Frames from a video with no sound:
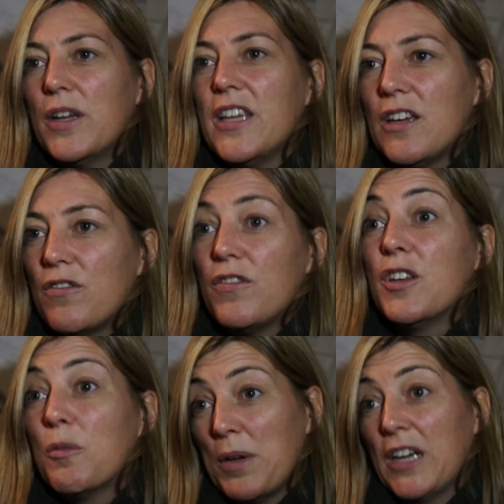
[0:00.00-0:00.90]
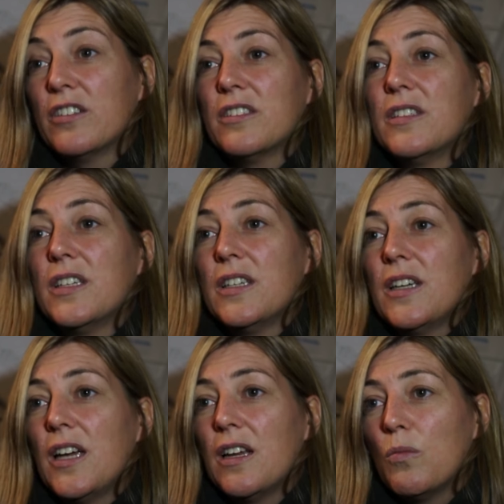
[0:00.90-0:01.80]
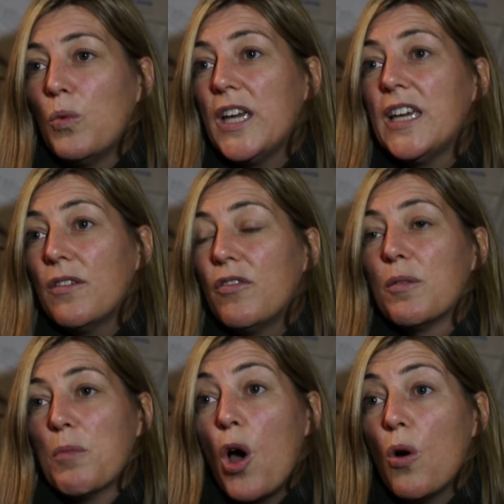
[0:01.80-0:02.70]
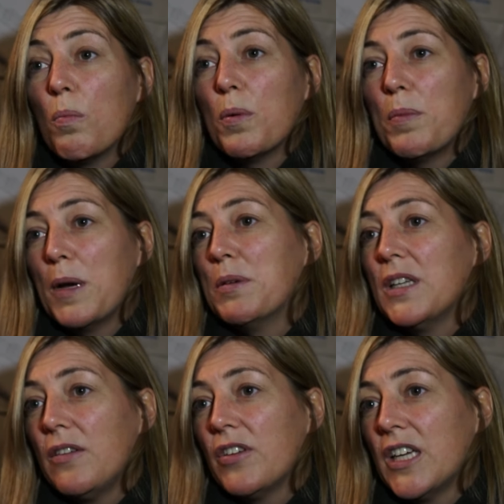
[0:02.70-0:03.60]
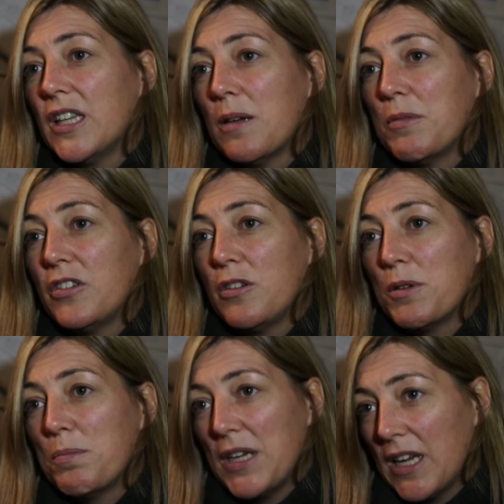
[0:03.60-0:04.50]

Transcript: when they feel better, and we give them hope by believing in them as human